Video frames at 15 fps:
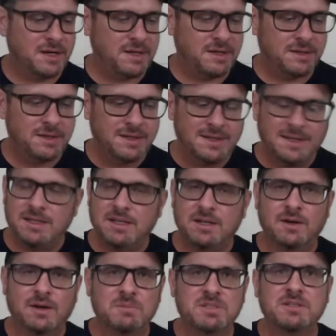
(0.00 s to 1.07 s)
you you know,
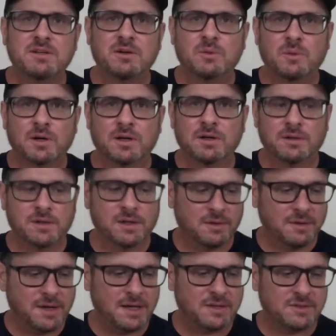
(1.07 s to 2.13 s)
I'm still working on all that.